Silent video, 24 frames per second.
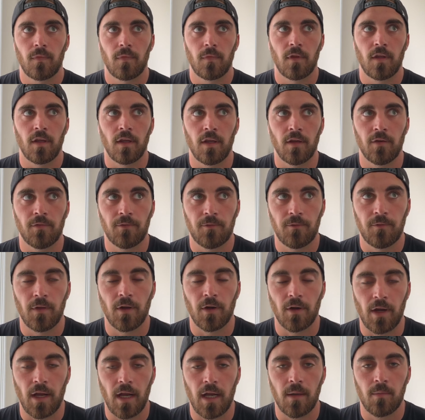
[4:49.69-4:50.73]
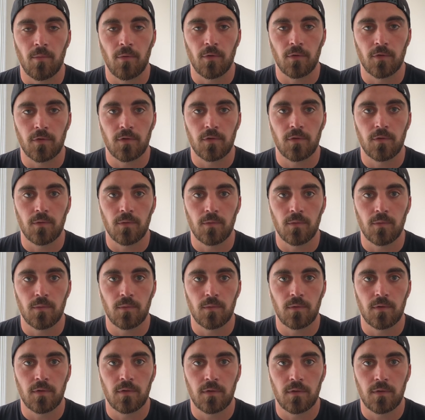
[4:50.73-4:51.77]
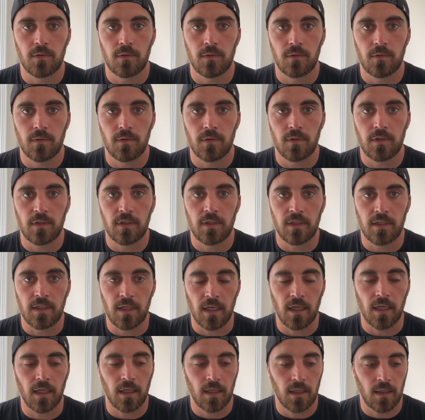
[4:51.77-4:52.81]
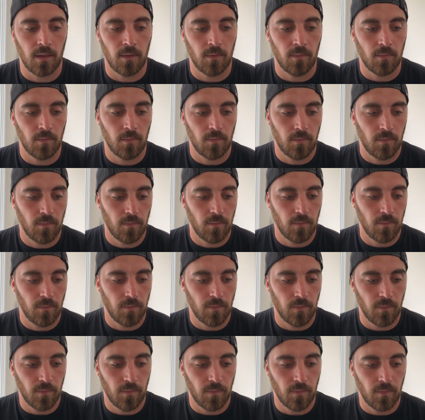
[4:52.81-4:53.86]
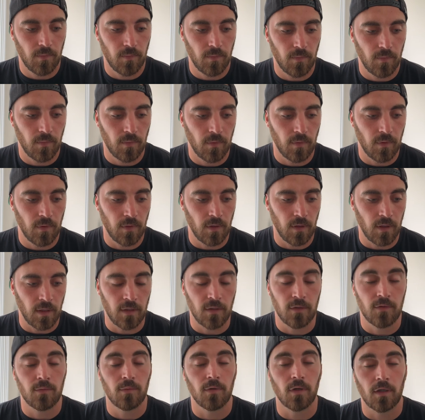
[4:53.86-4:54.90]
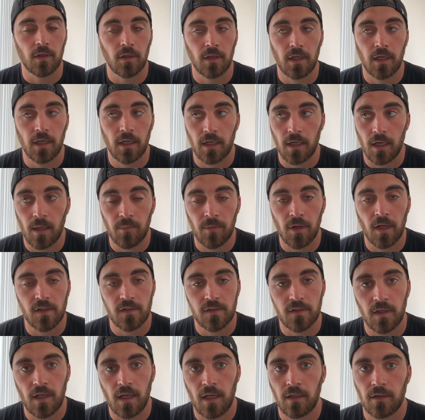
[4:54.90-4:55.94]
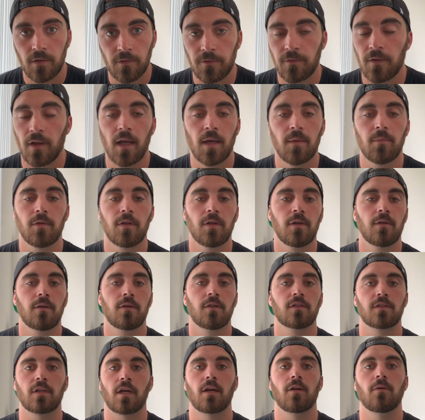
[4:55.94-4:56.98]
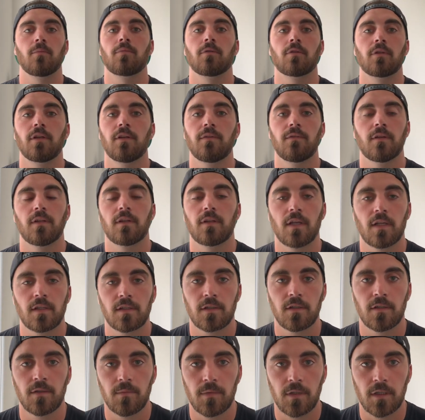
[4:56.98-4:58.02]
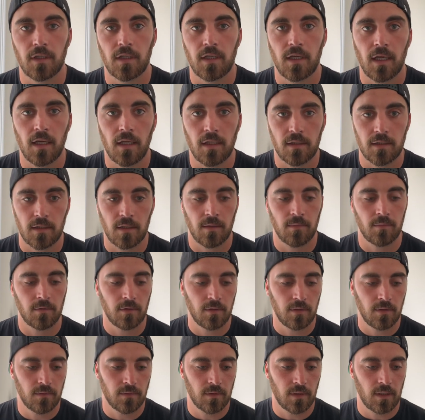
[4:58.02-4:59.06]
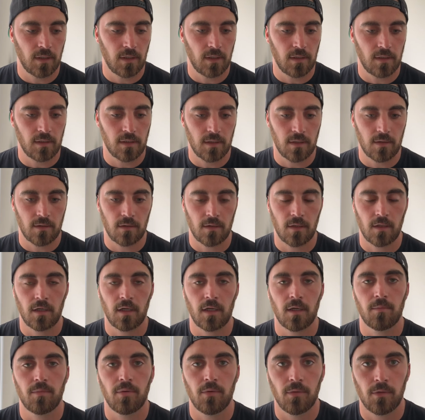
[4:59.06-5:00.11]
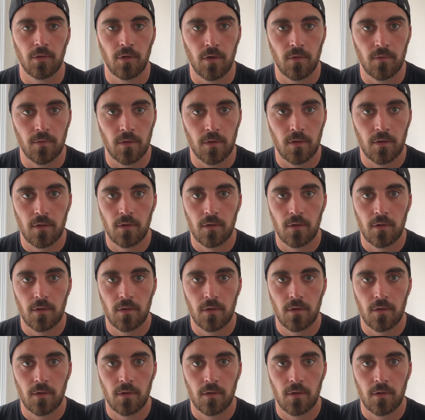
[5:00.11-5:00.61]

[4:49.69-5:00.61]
if they're able to get him into a clinic, and I'm not saying the family, because I don't believe that that's going to be the case. I believe that he's either going to get pulled over